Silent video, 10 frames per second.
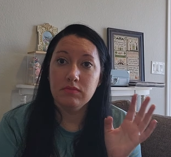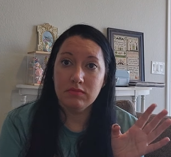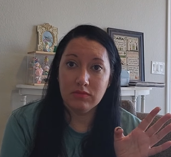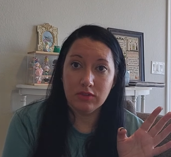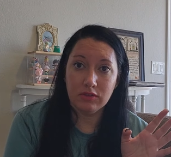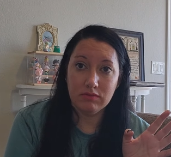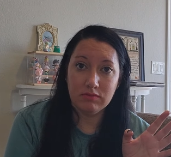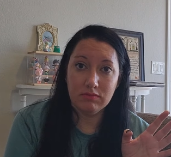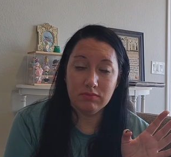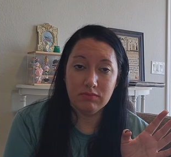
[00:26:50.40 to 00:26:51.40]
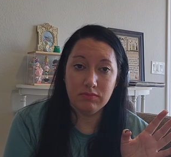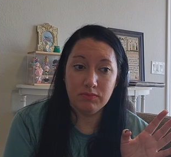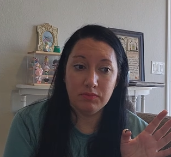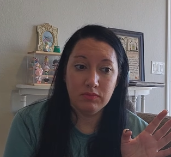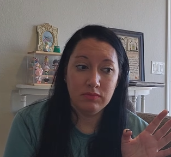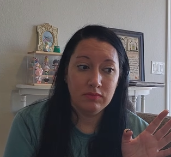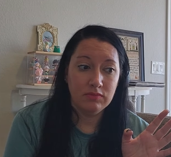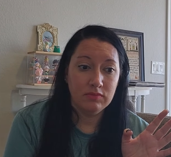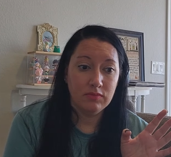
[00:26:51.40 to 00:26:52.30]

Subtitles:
No one is speaking in this clip.